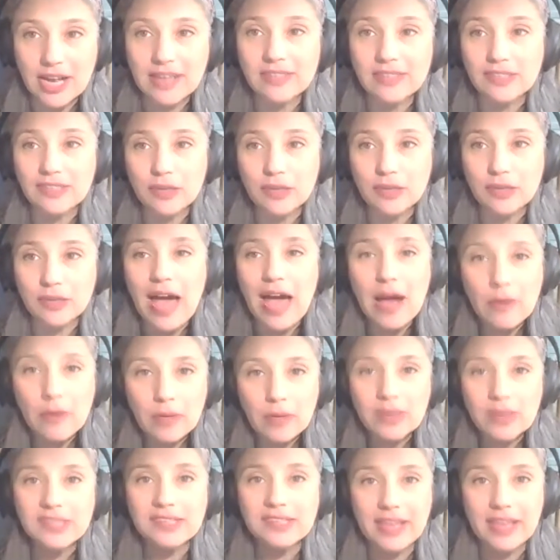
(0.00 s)
And so that
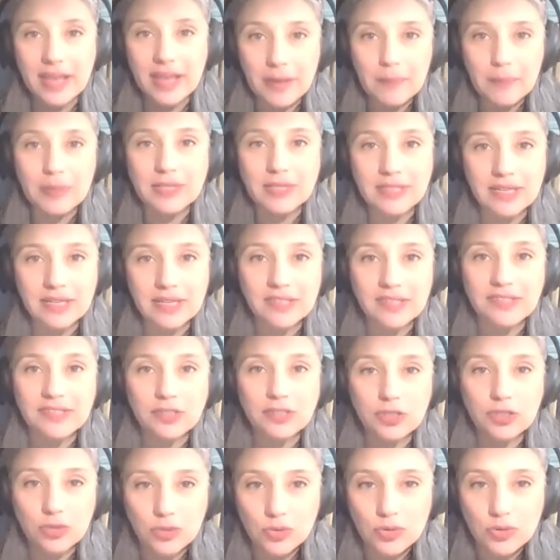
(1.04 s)
was the impetus
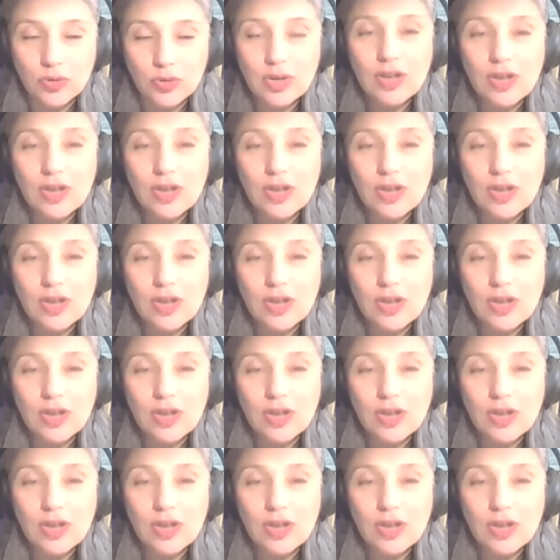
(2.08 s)
to